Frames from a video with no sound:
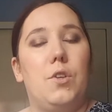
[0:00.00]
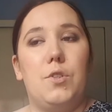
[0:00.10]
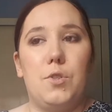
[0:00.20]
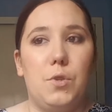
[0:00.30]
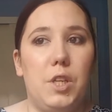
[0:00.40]

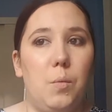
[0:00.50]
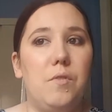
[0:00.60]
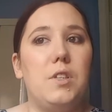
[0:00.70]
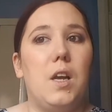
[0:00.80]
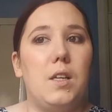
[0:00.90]
So now
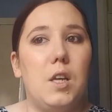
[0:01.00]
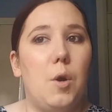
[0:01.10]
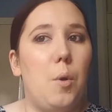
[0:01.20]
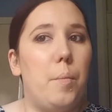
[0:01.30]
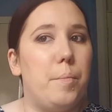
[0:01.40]
we've done
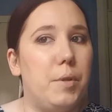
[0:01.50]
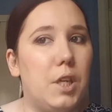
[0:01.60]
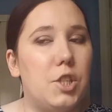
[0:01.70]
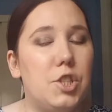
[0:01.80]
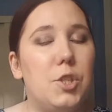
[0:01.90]

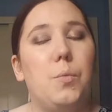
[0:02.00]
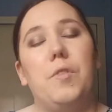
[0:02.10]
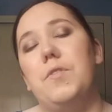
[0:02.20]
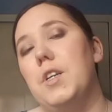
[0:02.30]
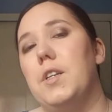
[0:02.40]
blush,
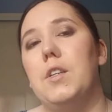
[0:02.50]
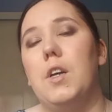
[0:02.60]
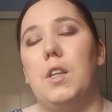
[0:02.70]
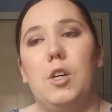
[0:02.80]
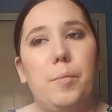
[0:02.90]
we've done
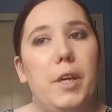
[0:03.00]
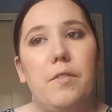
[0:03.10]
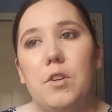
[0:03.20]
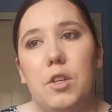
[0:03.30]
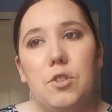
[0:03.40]
a little bit
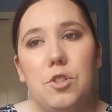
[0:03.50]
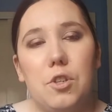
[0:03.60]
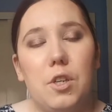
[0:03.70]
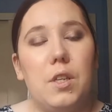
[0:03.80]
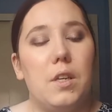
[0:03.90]
of
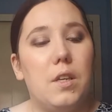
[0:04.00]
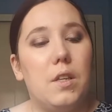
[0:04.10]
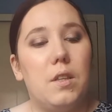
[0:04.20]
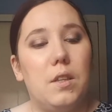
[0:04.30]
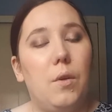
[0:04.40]
contouring.
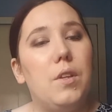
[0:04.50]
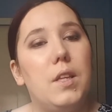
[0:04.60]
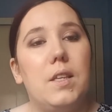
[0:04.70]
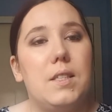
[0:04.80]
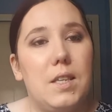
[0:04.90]
Now the
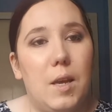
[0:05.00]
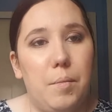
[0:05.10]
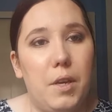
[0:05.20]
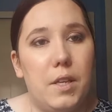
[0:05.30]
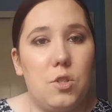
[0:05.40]
next step
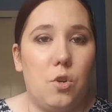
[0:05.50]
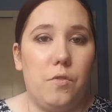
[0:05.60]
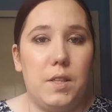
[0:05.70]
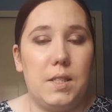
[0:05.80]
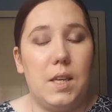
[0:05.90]
is
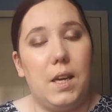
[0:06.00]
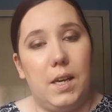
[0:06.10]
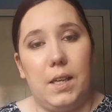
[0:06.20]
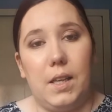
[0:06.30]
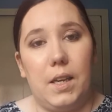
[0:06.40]
obviously
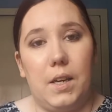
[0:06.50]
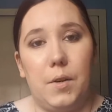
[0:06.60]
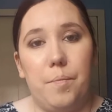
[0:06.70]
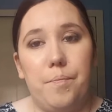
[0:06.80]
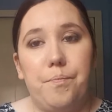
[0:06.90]

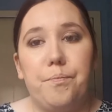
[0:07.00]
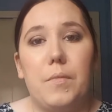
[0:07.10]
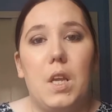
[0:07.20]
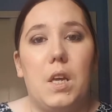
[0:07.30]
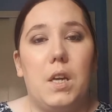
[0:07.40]
highlighter,
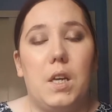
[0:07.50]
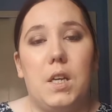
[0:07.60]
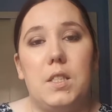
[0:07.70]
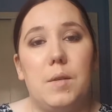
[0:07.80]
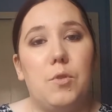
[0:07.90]

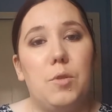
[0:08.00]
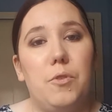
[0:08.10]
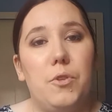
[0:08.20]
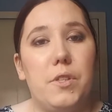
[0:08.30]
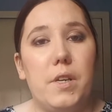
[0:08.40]
and I'm going to be
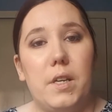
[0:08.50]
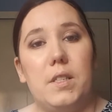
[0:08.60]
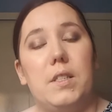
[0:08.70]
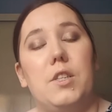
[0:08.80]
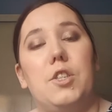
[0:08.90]
using the
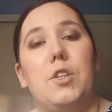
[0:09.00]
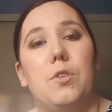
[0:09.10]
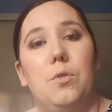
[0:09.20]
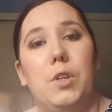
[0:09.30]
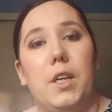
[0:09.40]
Anastasia
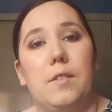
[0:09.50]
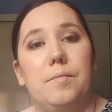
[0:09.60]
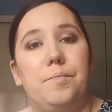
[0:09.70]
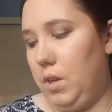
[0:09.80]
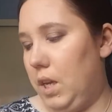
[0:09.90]
Glow Kit.
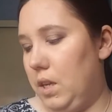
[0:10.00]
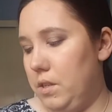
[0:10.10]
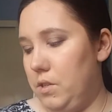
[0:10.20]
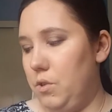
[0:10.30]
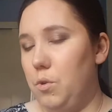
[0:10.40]
Okay,
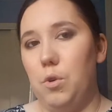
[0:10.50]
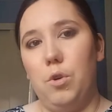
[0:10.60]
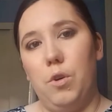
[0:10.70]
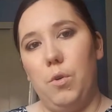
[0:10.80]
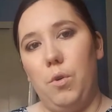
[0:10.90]
so
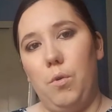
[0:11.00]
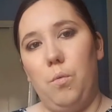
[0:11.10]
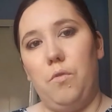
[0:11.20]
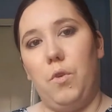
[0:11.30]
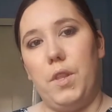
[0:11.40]

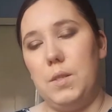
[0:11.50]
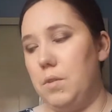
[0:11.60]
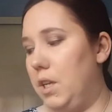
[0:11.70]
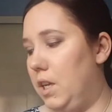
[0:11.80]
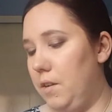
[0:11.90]
we've got this
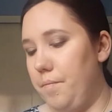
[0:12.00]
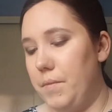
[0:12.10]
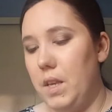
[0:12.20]
one here,